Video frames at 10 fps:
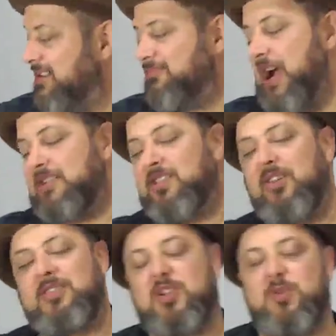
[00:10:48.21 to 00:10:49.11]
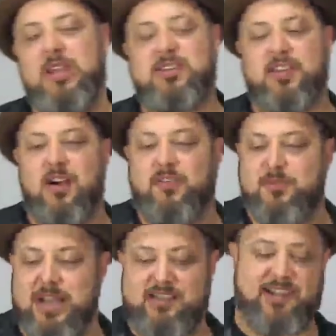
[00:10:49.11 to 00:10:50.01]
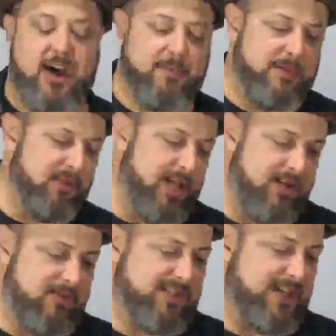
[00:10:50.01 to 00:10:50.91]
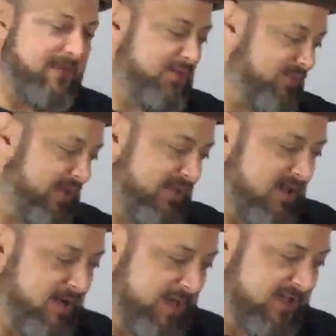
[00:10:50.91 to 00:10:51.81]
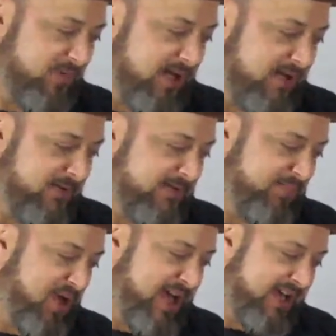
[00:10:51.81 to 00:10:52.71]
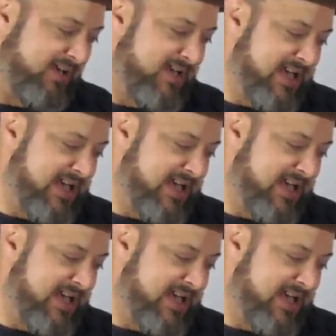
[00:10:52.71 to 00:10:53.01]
My excuse 2 weeks ago for my sloppy playing was that I was reading the comments while I was playing,